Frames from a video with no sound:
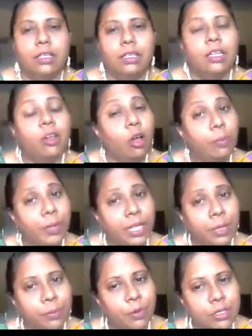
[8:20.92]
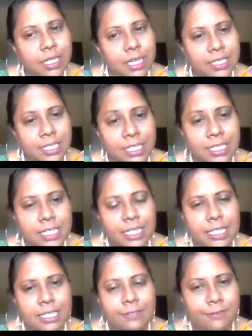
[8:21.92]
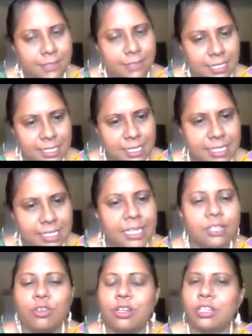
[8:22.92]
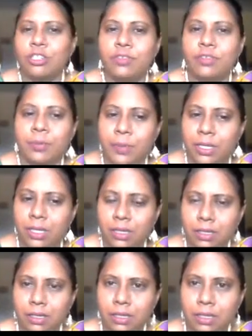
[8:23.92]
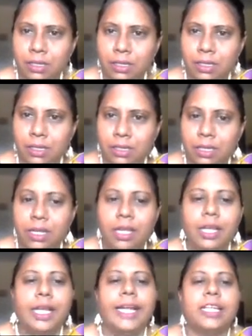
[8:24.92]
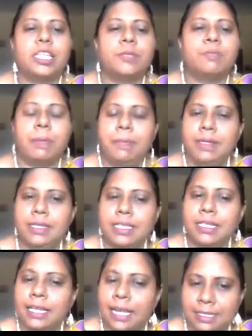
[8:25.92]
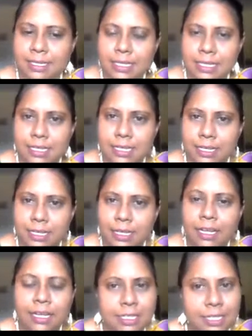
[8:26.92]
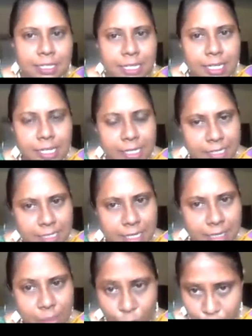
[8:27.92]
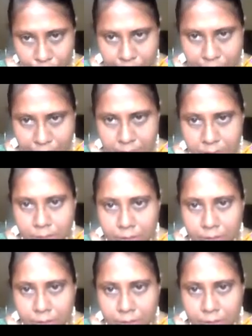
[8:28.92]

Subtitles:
the lawmaking process in India. First is the introduction of the bill. It is published in Gazette. Gazette is a newspaper.